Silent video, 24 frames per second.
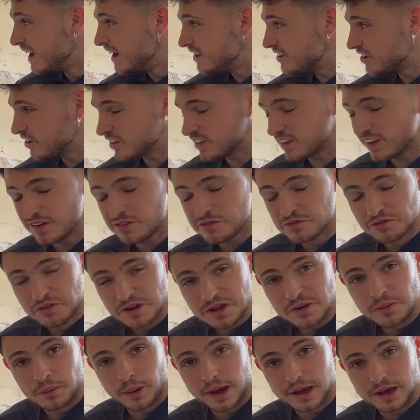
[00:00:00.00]
it's just like
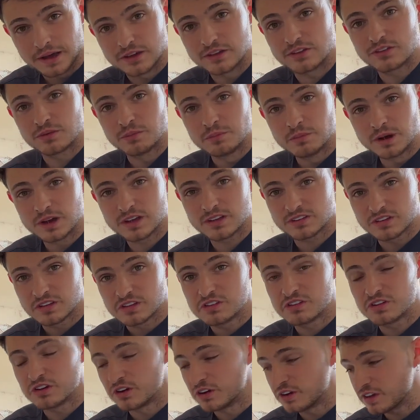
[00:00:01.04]
rewires must have
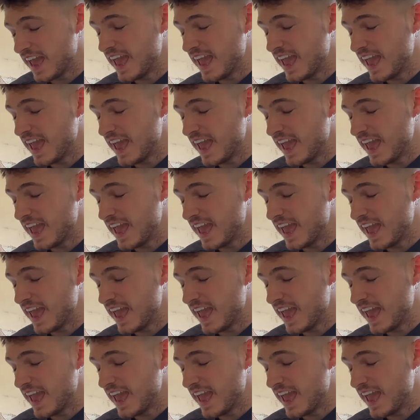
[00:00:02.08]
took